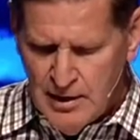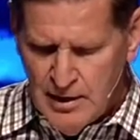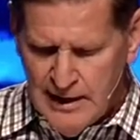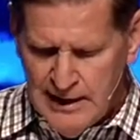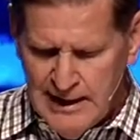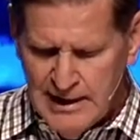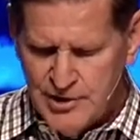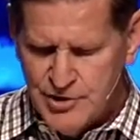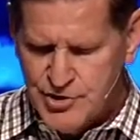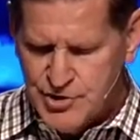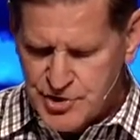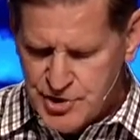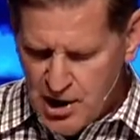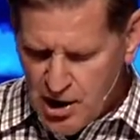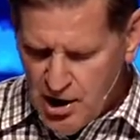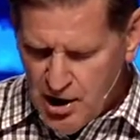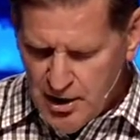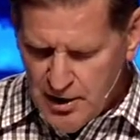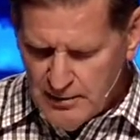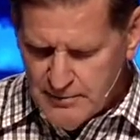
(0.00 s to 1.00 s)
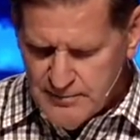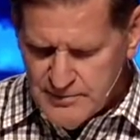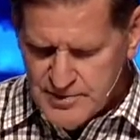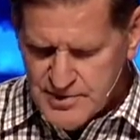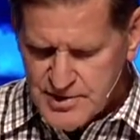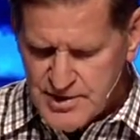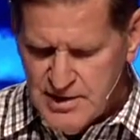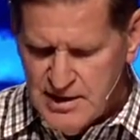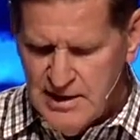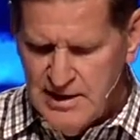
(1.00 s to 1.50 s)
in
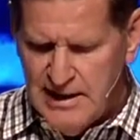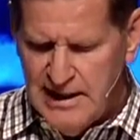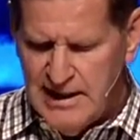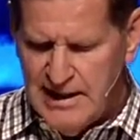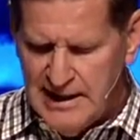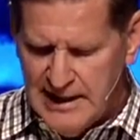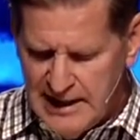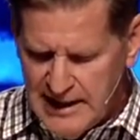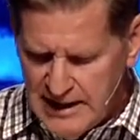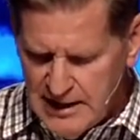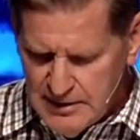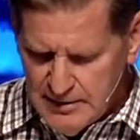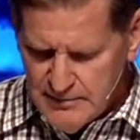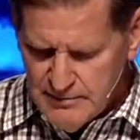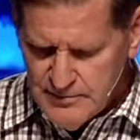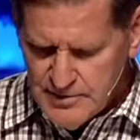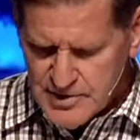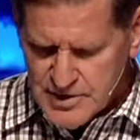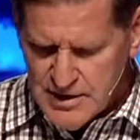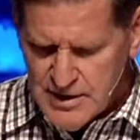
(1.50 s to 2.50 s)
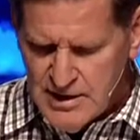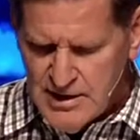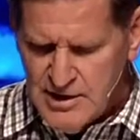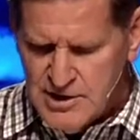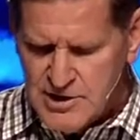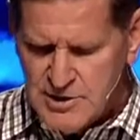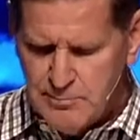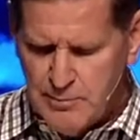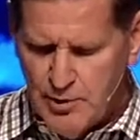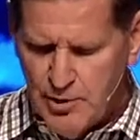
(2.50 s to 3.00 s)
psalms in hymns,
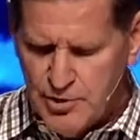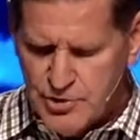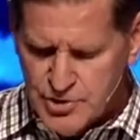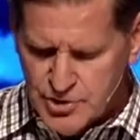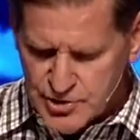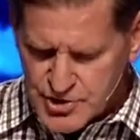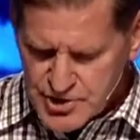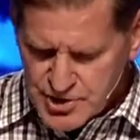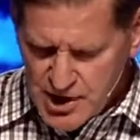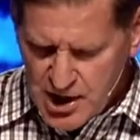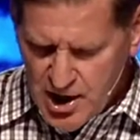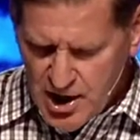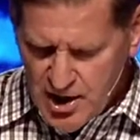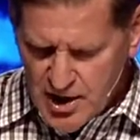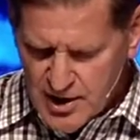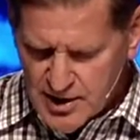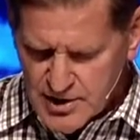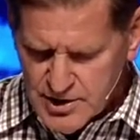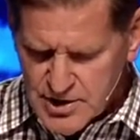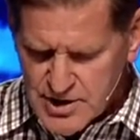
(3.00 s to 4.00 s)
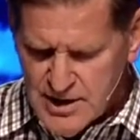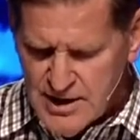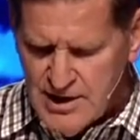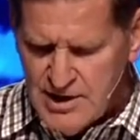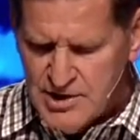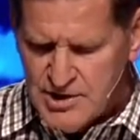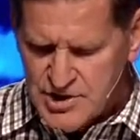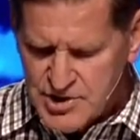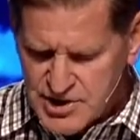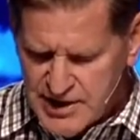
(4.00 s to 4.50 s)
spiritual songs,
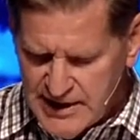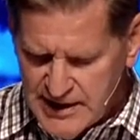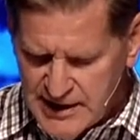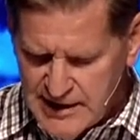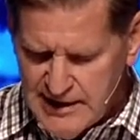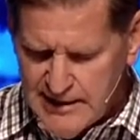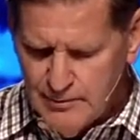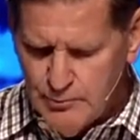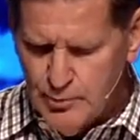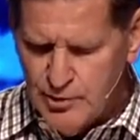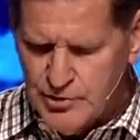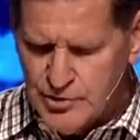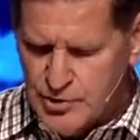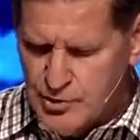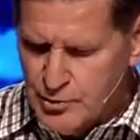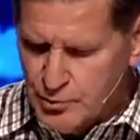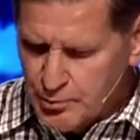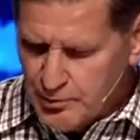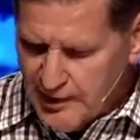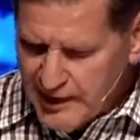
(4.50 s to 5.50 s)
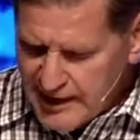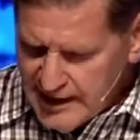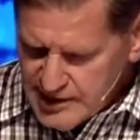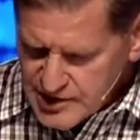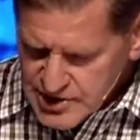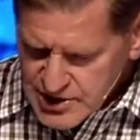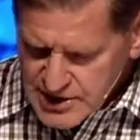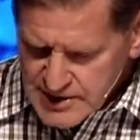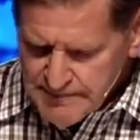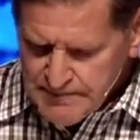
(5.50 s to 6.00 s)
singing with
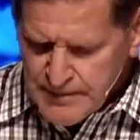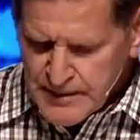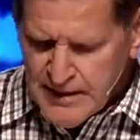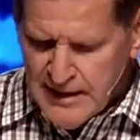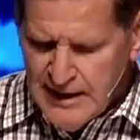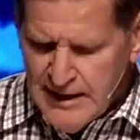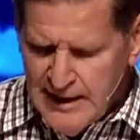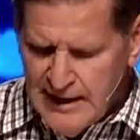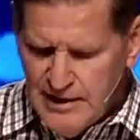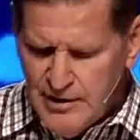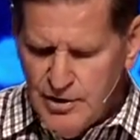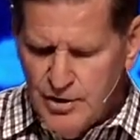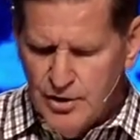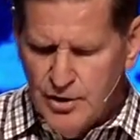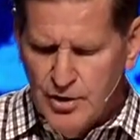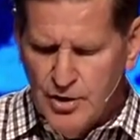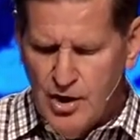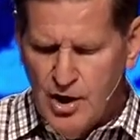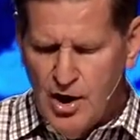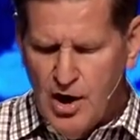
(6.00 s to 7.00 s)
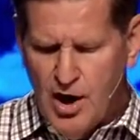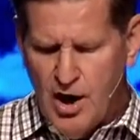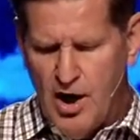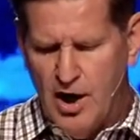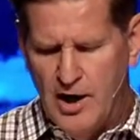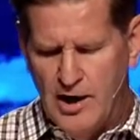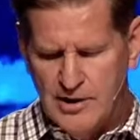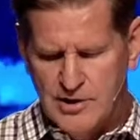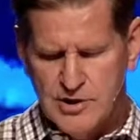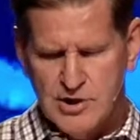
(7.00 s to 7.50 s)
grace in your
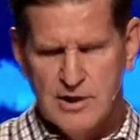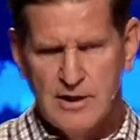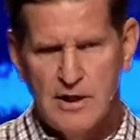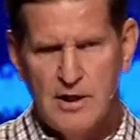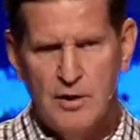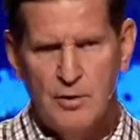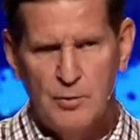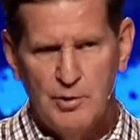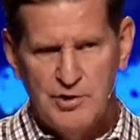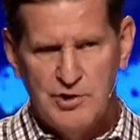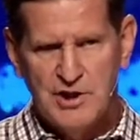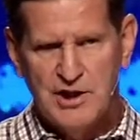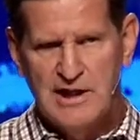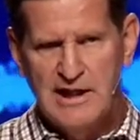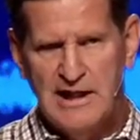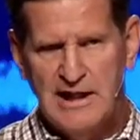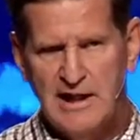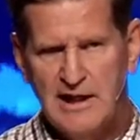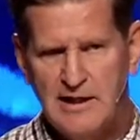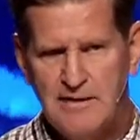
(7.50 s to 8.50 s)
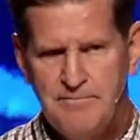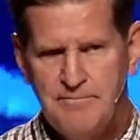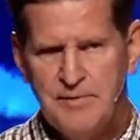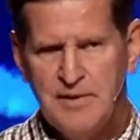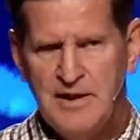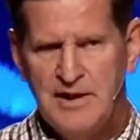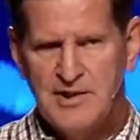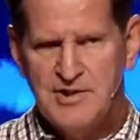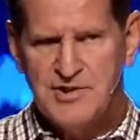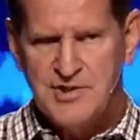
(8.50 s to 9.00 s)
hearts, which
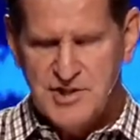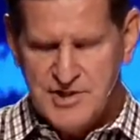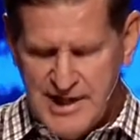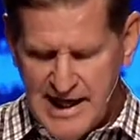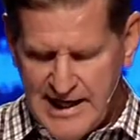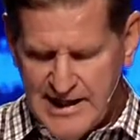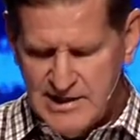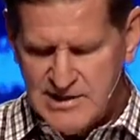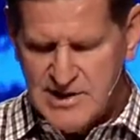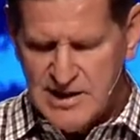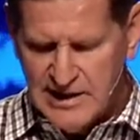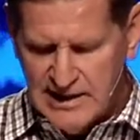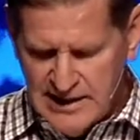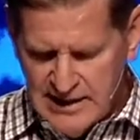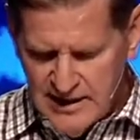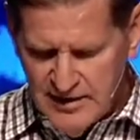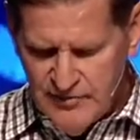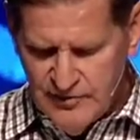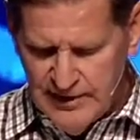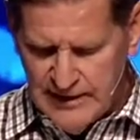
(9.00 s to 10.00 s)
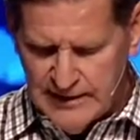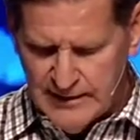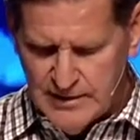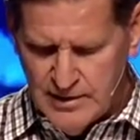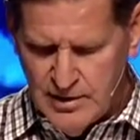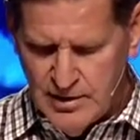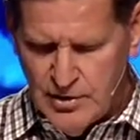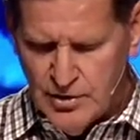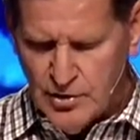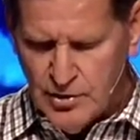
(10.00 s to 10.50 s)
again is thanksgiving.
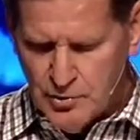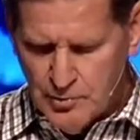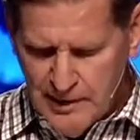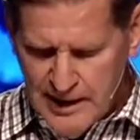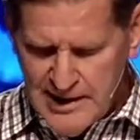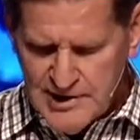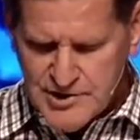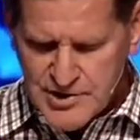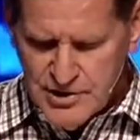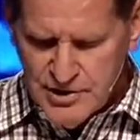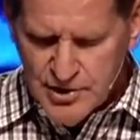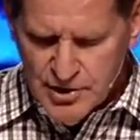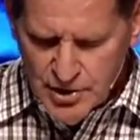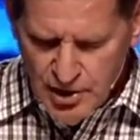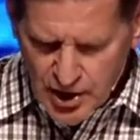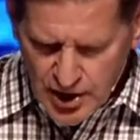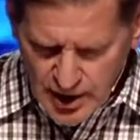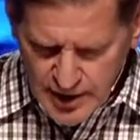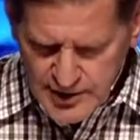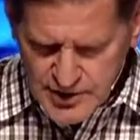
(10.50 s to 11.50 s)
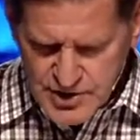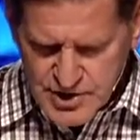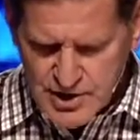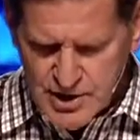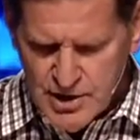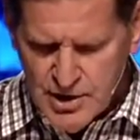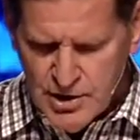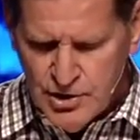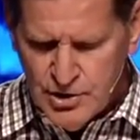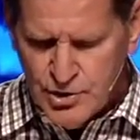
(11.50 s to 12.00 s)
Grace in your hearts
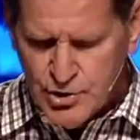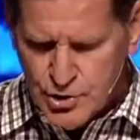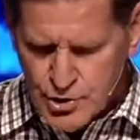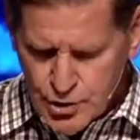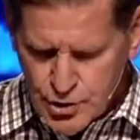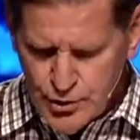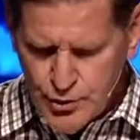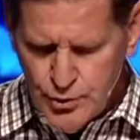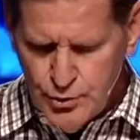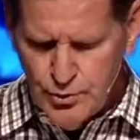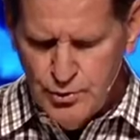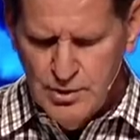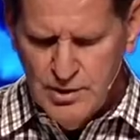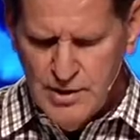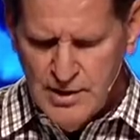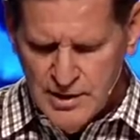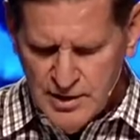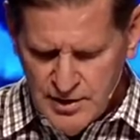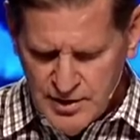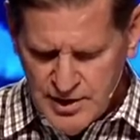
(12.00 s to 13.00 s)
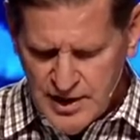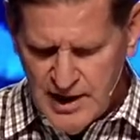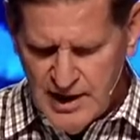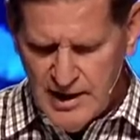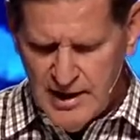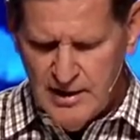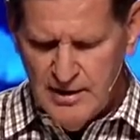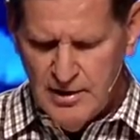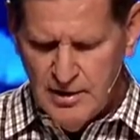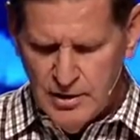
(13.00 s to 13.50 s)
to
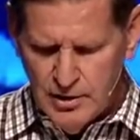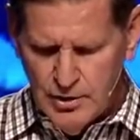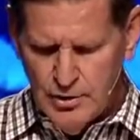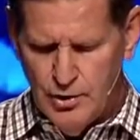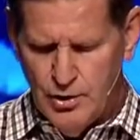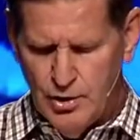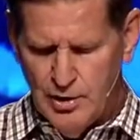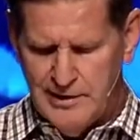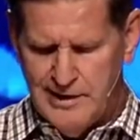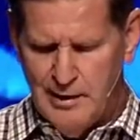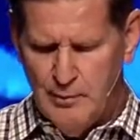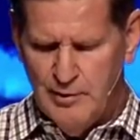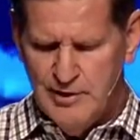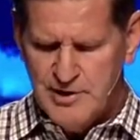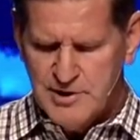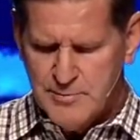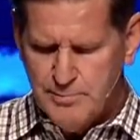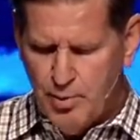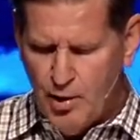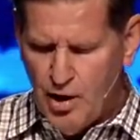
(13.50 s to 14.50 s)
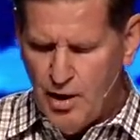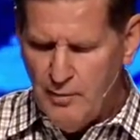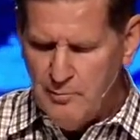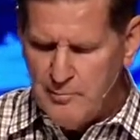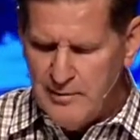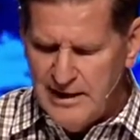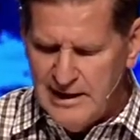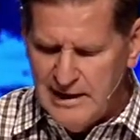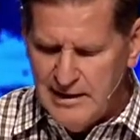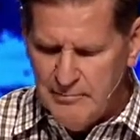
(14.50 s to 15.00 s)
the Lord. Now, what does Paul
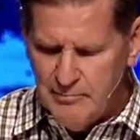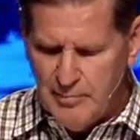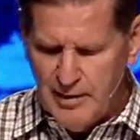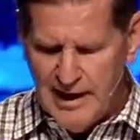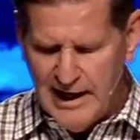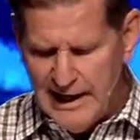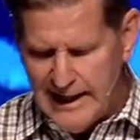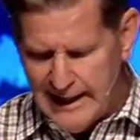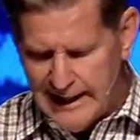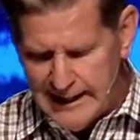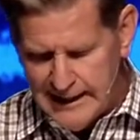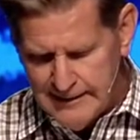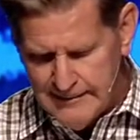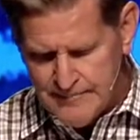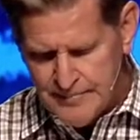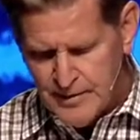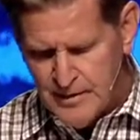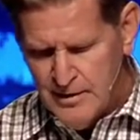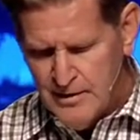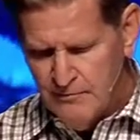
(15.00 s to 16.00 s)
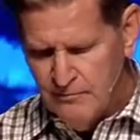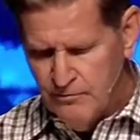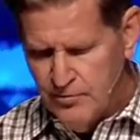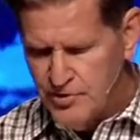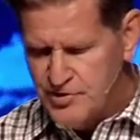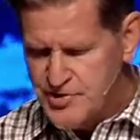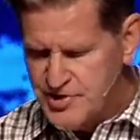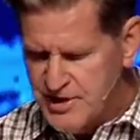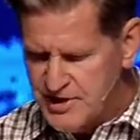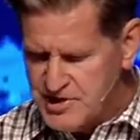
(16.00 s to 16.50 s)
mean by
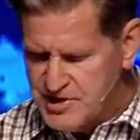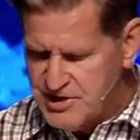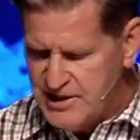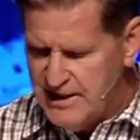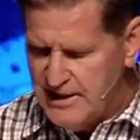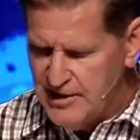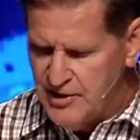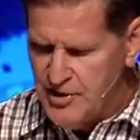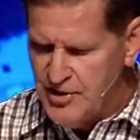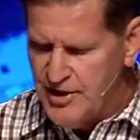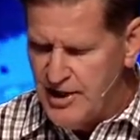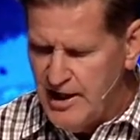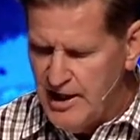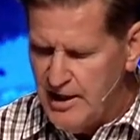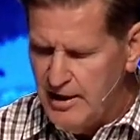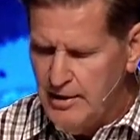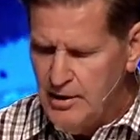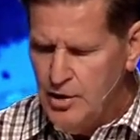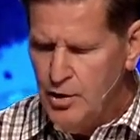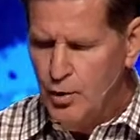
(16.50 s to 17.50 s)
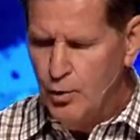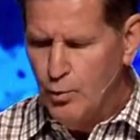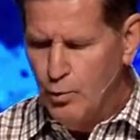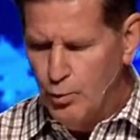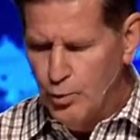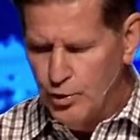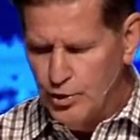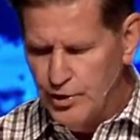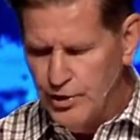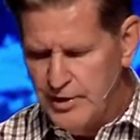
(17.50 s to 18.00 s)
verse 16, the
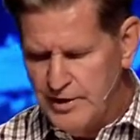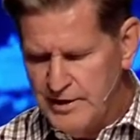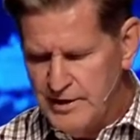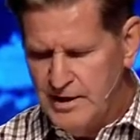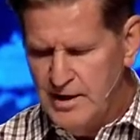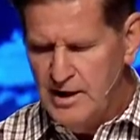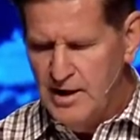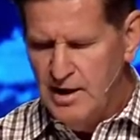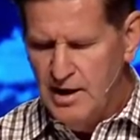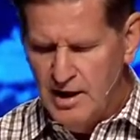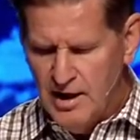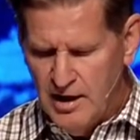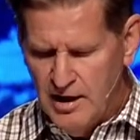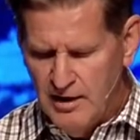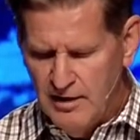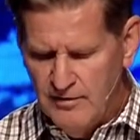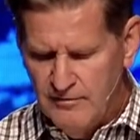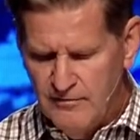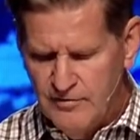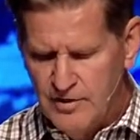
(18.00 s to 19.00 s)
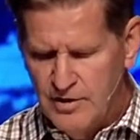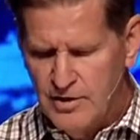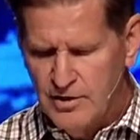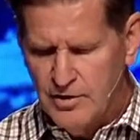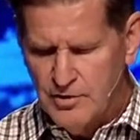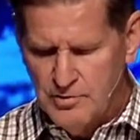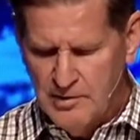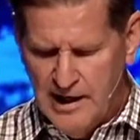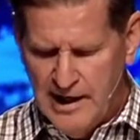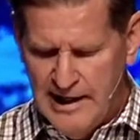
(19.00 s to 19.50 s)
word of
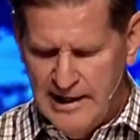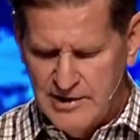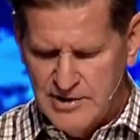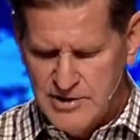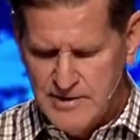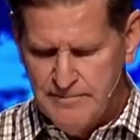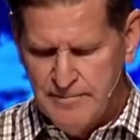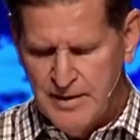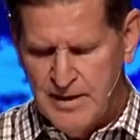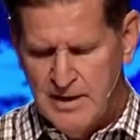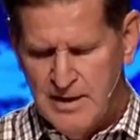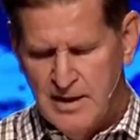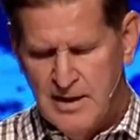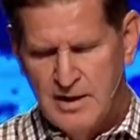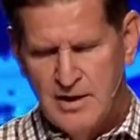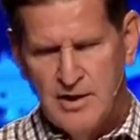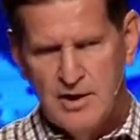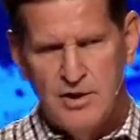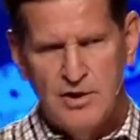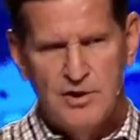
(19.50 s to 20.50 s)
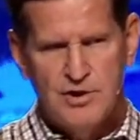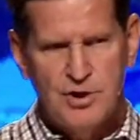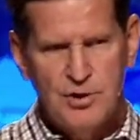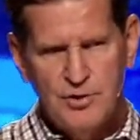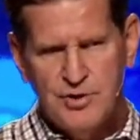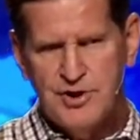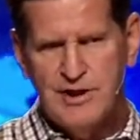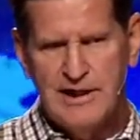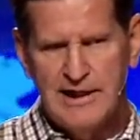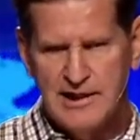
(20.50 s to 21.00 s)
Christ? Two
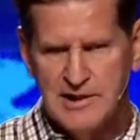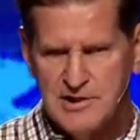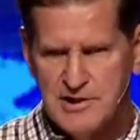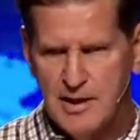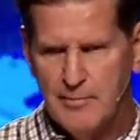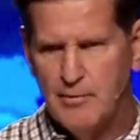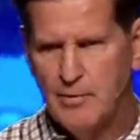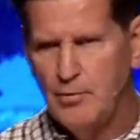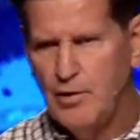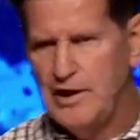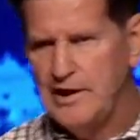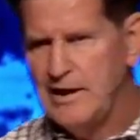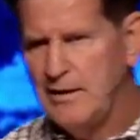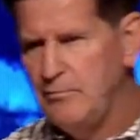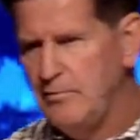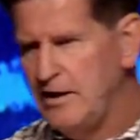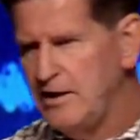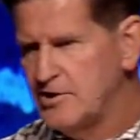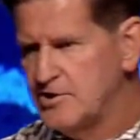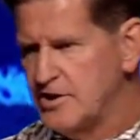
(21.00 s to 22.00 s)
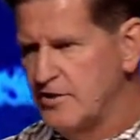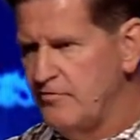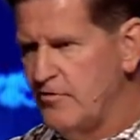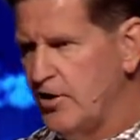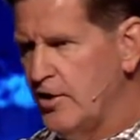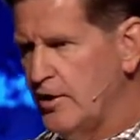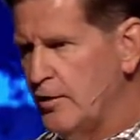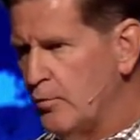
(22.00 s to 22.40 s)
things. Number one, he means the very